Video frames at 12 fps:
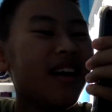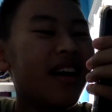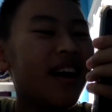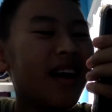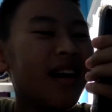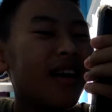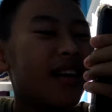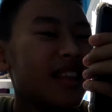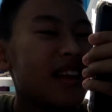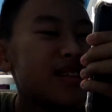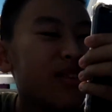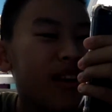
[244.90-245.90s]

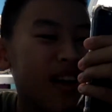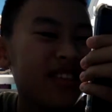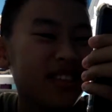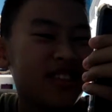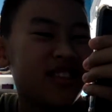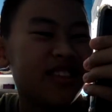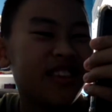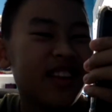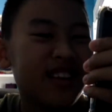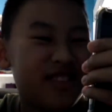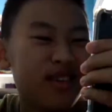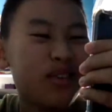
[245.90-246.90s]
Unless you're under 13
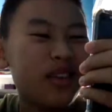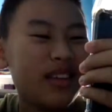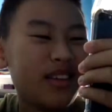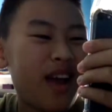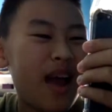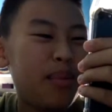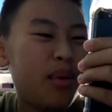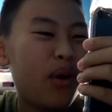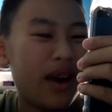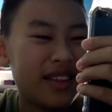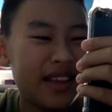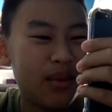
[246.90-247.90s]
years old and your Apple
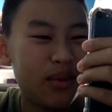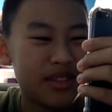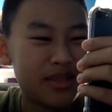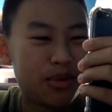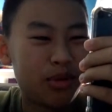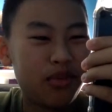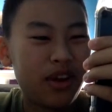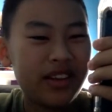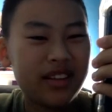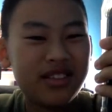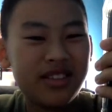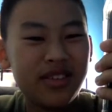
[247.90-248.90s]
ID was
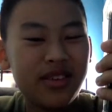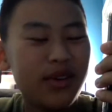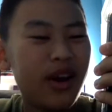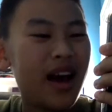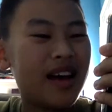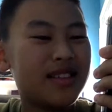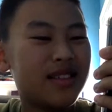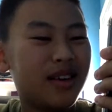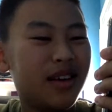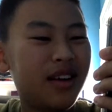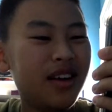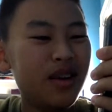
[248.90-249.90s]
provided to you as
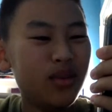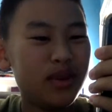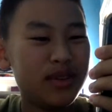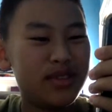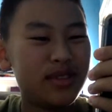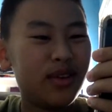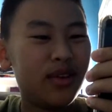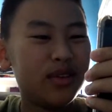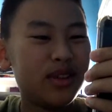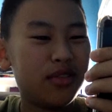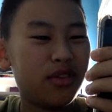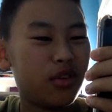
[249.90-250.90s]
a result
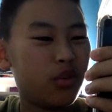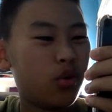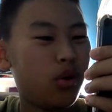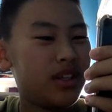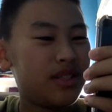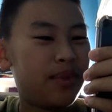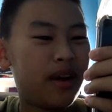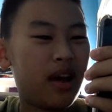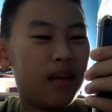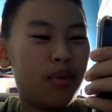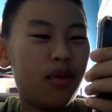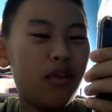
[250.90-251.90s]
of a request by
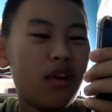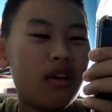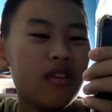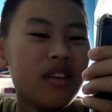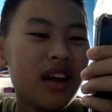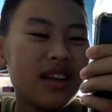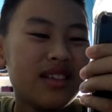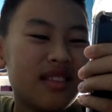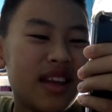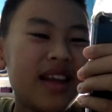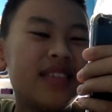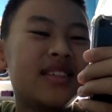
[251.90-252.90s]
approval,
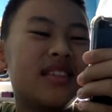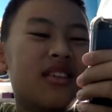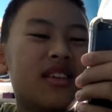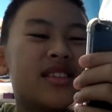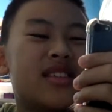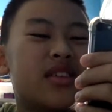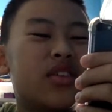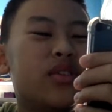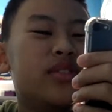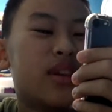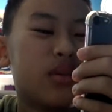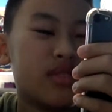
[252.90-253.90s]
educational
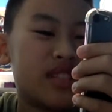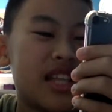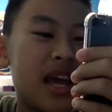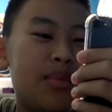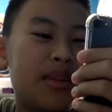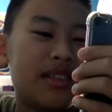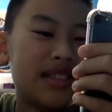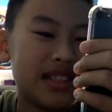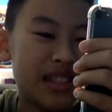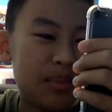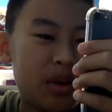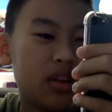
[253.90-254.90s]
institution was established
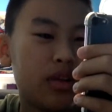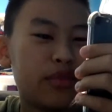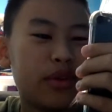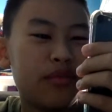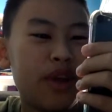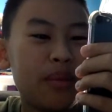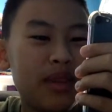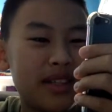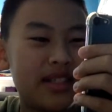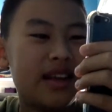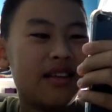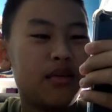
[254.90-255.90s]
as a part of the family
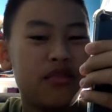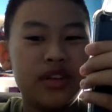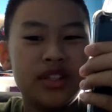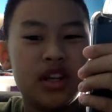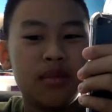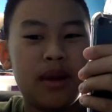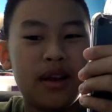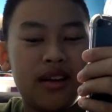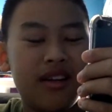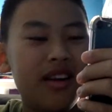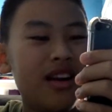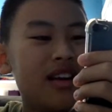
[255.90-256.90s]
sharing featured by
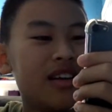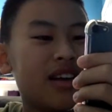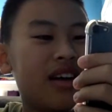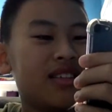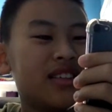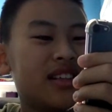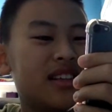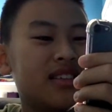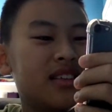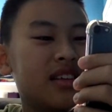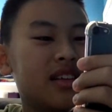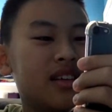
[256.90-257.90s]
your content,